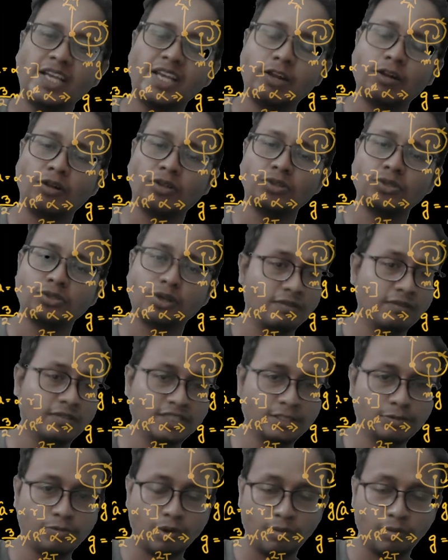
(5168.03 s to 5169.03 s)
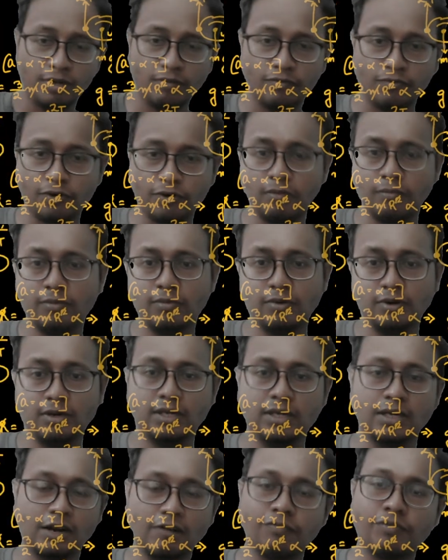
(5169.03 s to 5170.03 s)
You can also solve this problem from
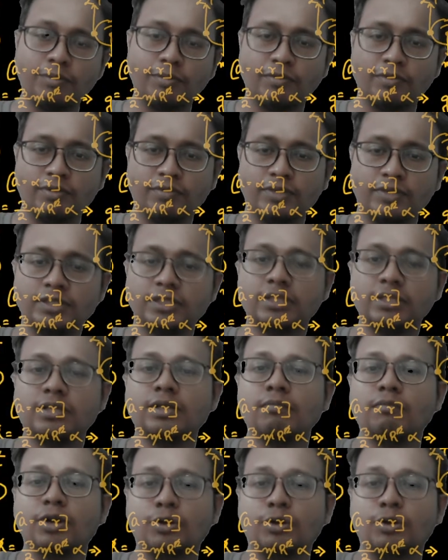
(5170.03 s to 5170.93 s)
ground frame of reference.